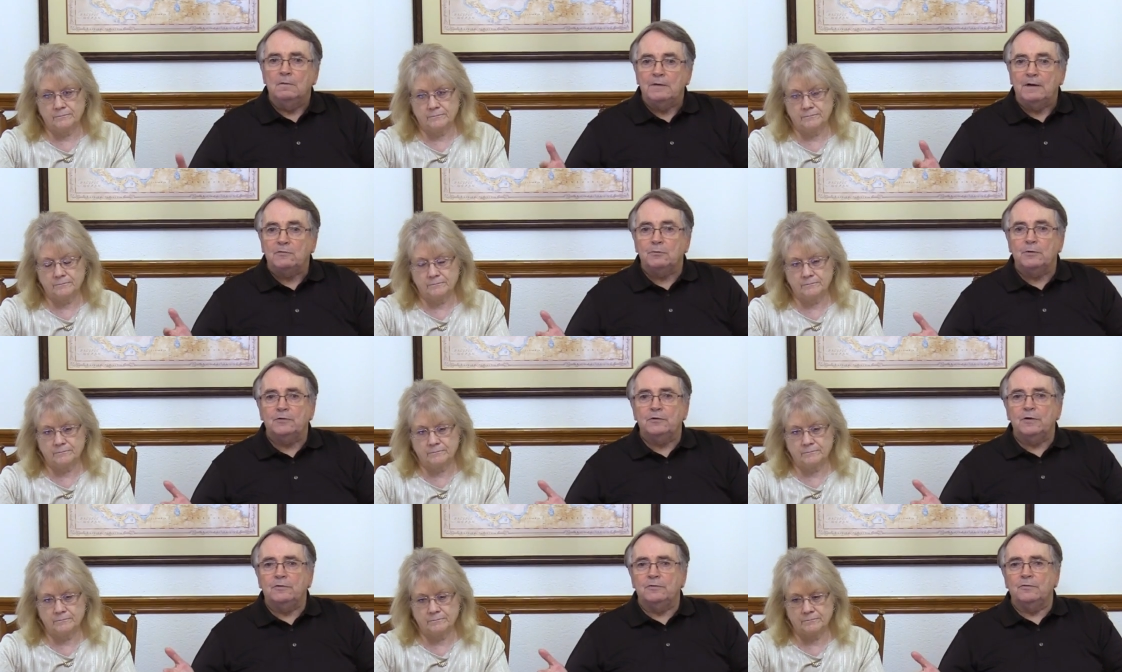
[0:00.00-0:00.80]
Speaker 1: That's what it
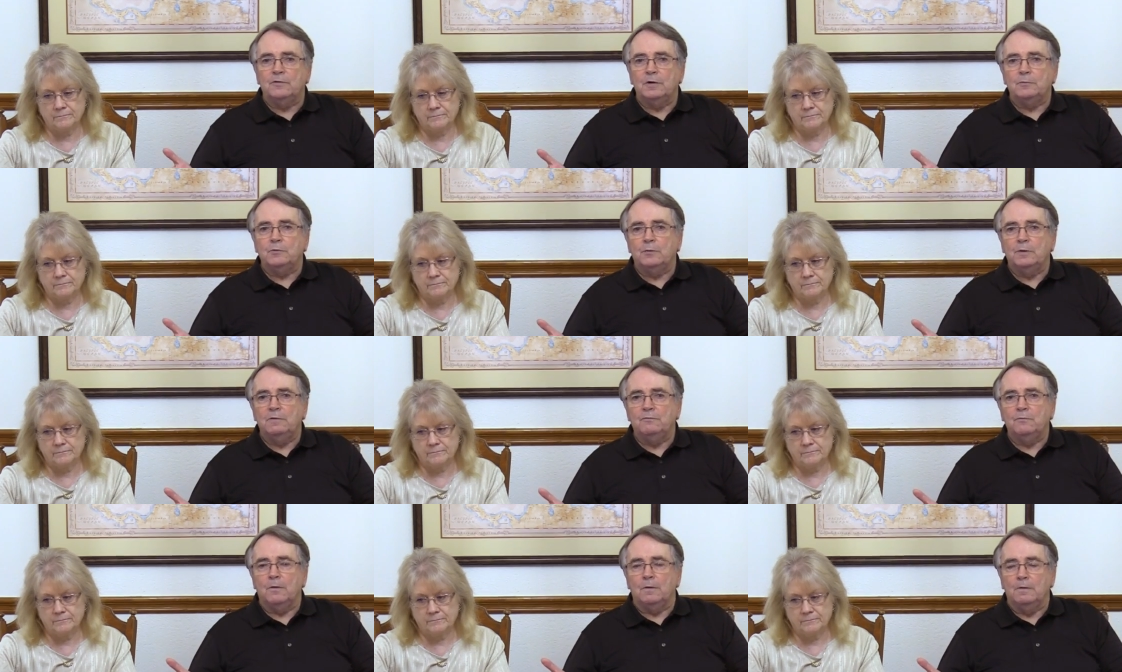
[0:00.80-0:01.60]
says in Psalm
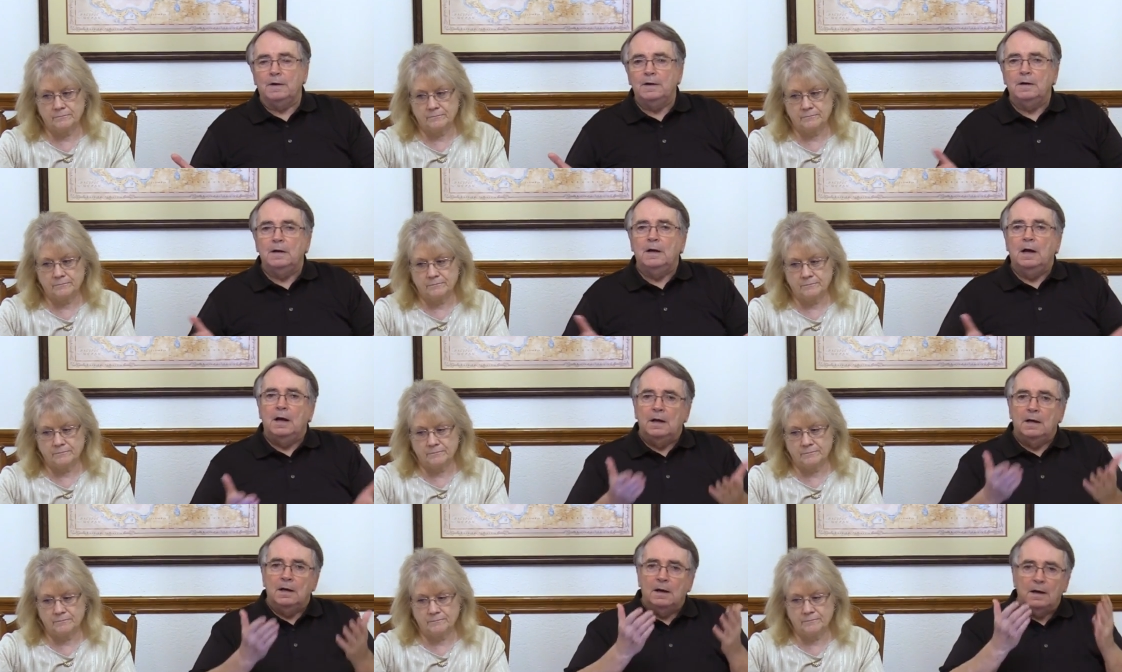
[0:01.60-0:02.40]
24, right?
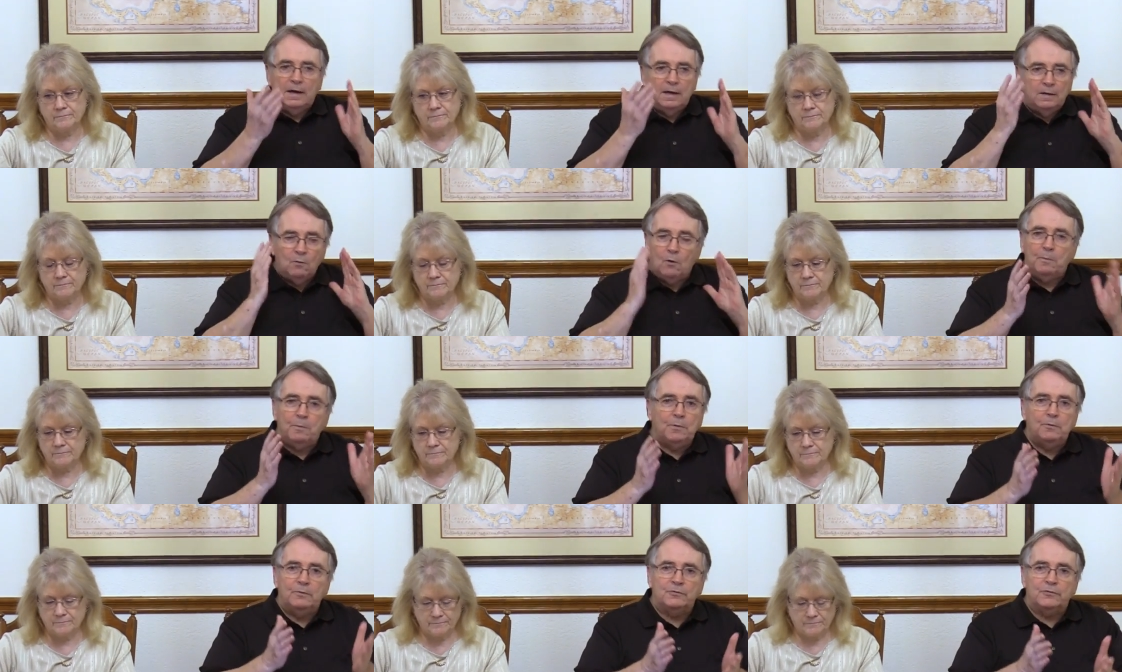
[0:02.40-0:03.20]
It all
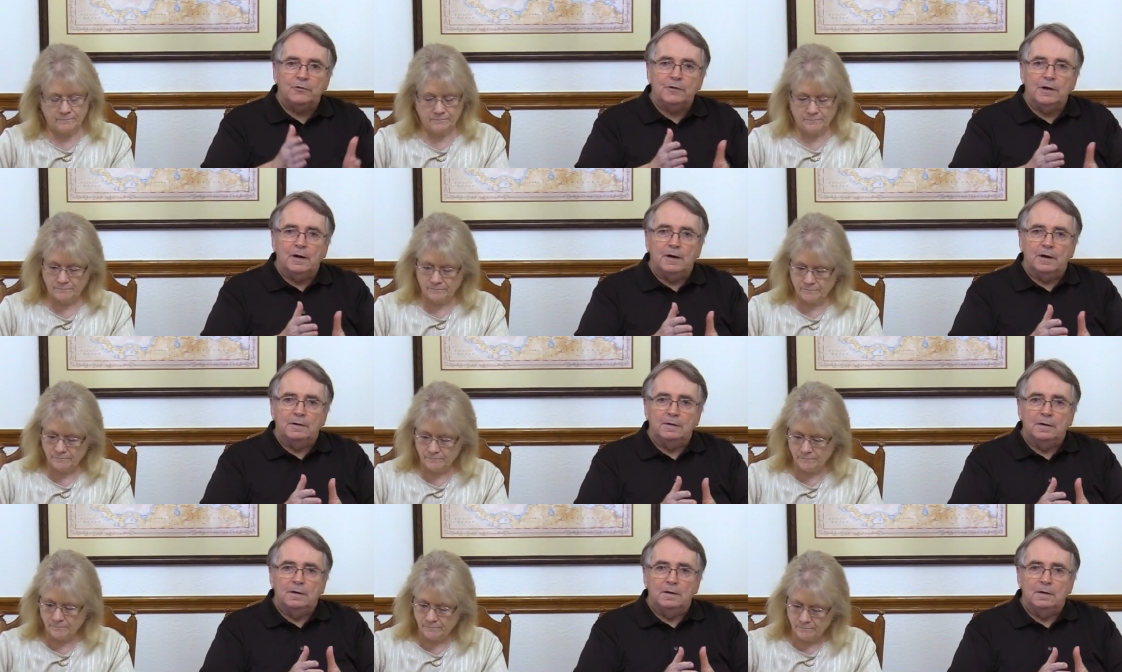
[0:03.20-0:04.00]
belongs to God.
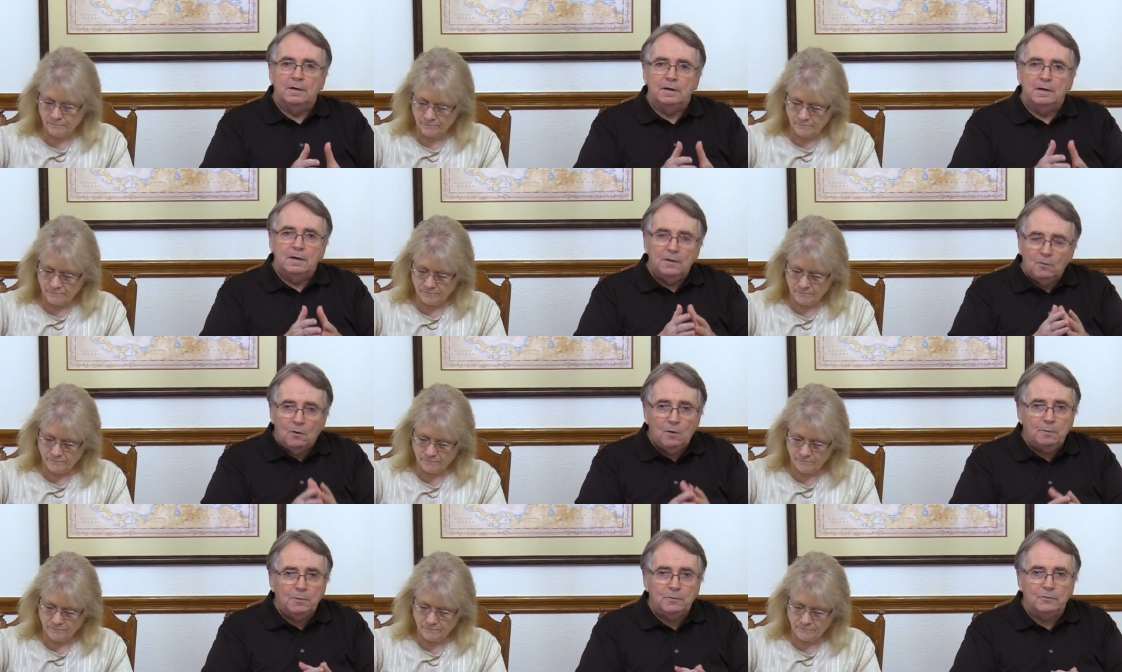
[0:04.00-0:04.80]
It
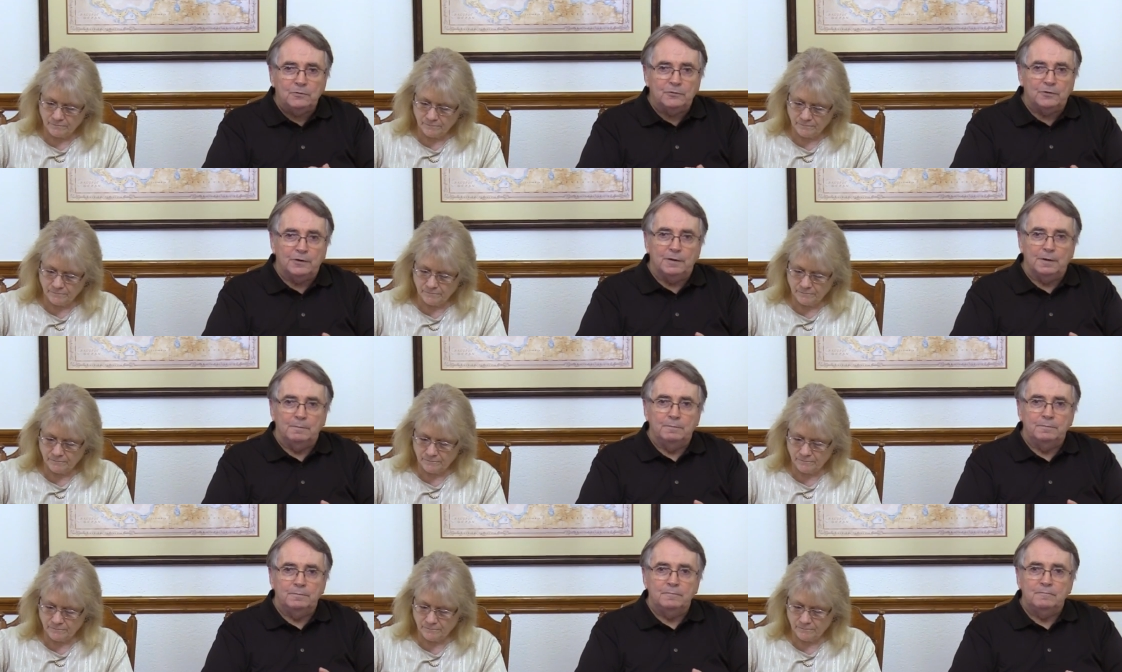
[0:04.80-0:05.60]
all belongs to
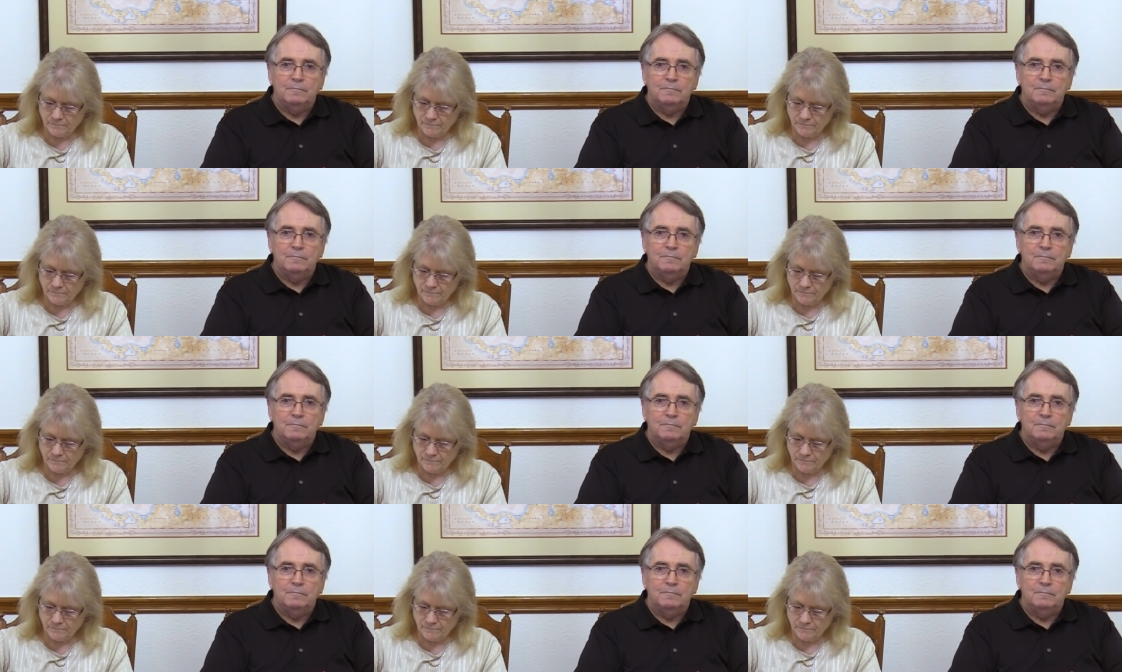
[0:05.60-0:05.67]
Him.